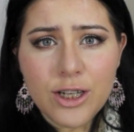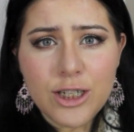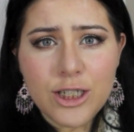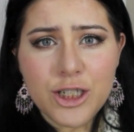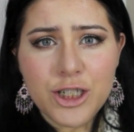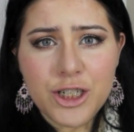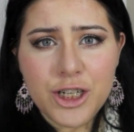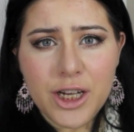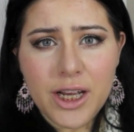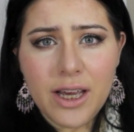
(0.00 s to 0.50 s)

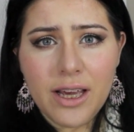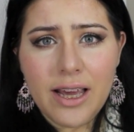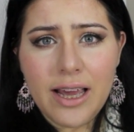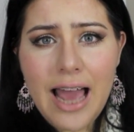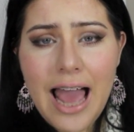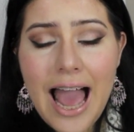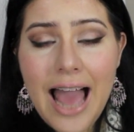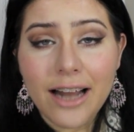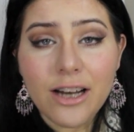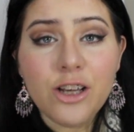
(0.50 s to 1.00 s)

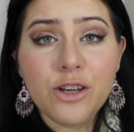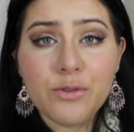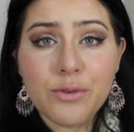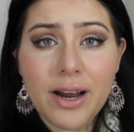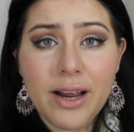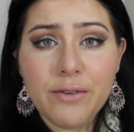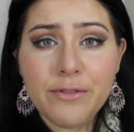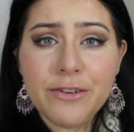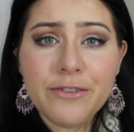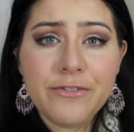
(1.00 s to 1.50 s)
She had
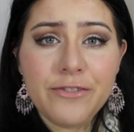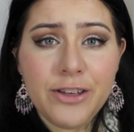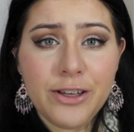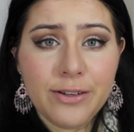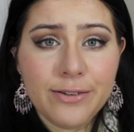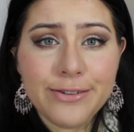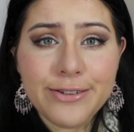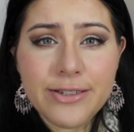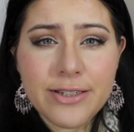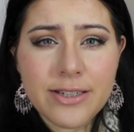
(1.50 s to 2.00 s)
great
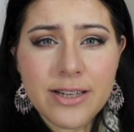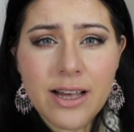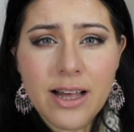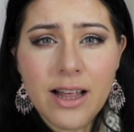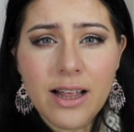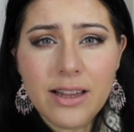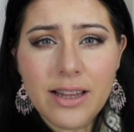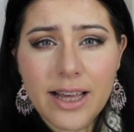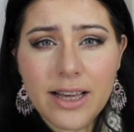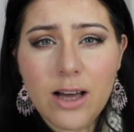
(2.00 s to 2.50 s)
reviews,
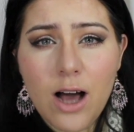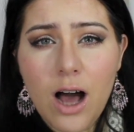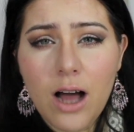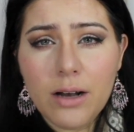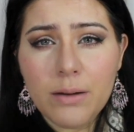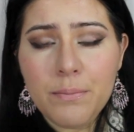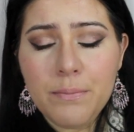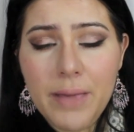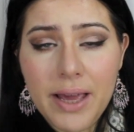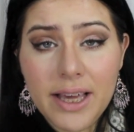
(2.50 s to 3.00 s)
like
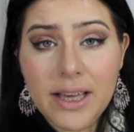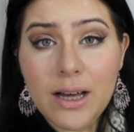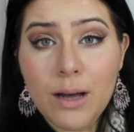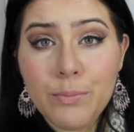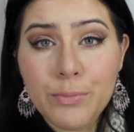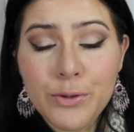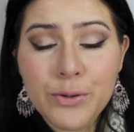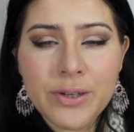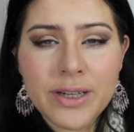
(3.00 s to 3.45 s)
on makeup.